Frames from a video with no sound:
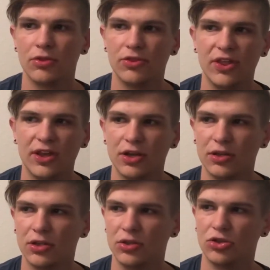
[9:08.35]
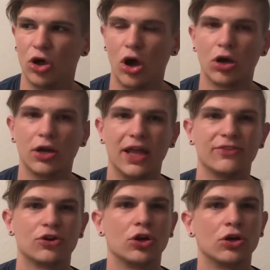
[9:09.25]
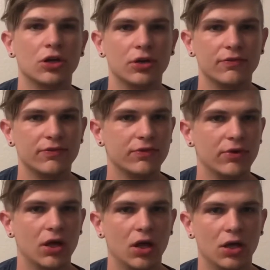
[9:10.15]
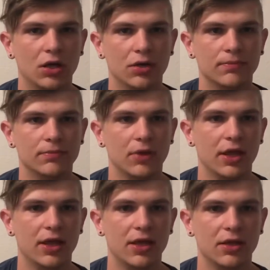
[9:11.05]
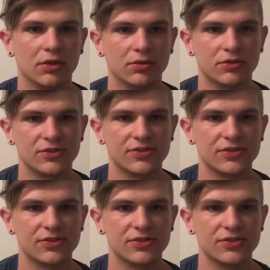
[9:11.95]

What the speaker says: They aren't as heard of, and